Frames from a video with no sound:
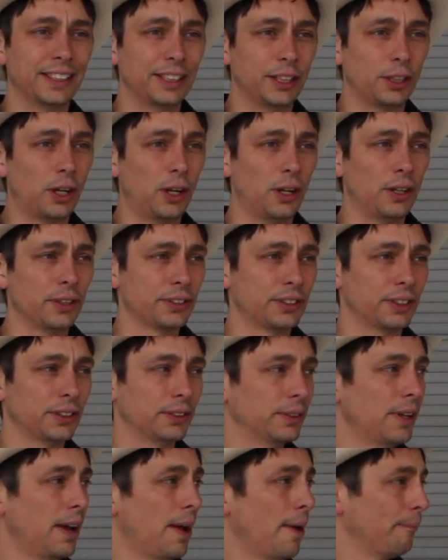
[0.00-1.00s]
And then
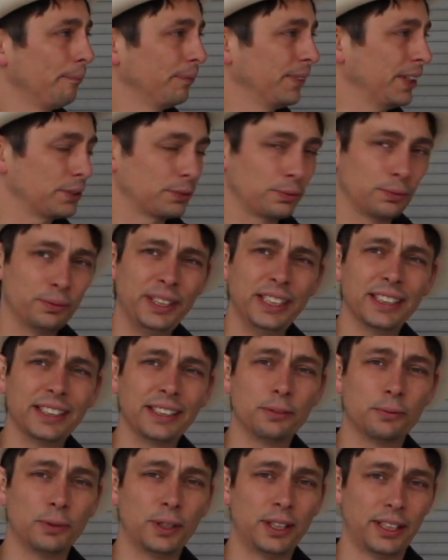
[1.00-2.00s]
also, this
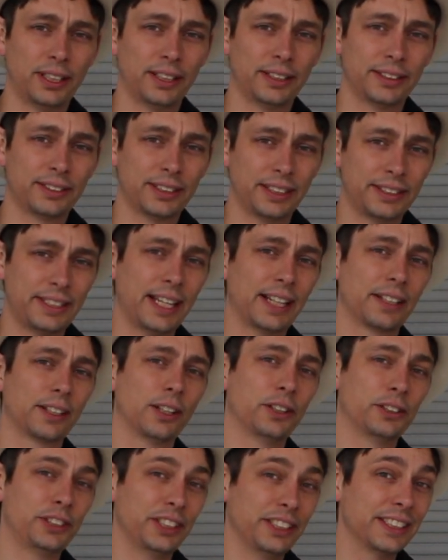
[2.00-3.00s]
really was a
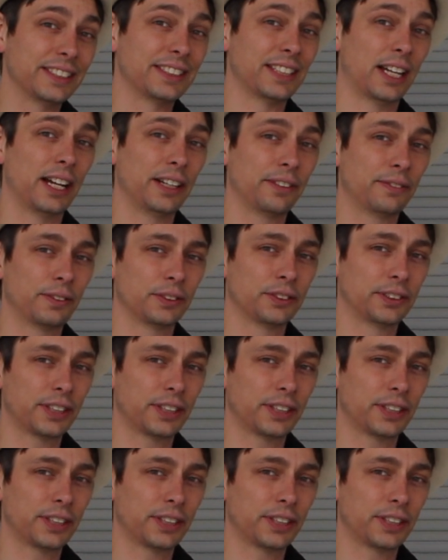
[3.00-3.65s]
technology designed for